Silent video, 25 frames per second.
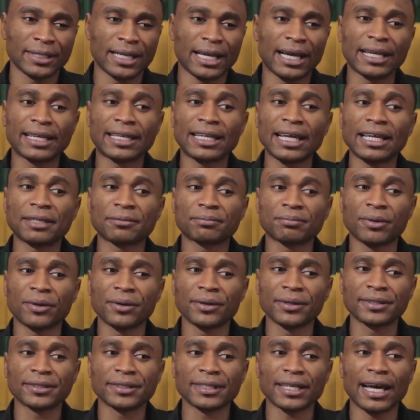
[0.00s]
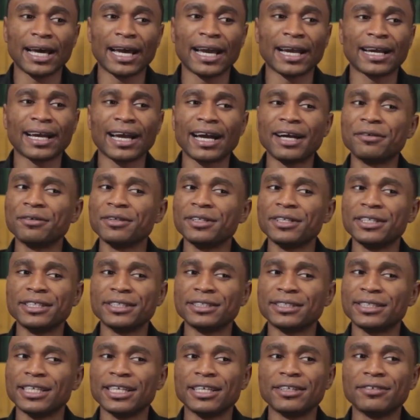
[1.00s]
At that point, I can't
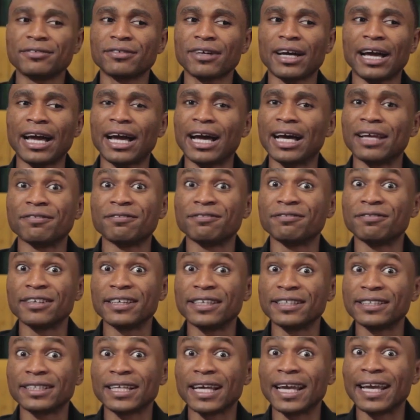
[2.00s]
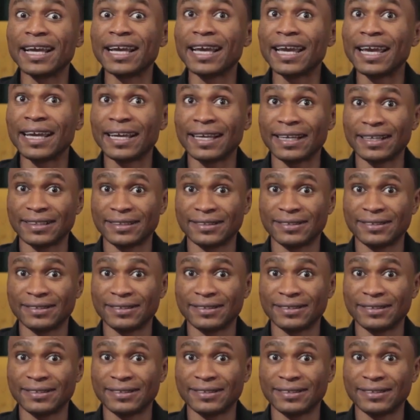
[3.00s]
really say if I had faith again.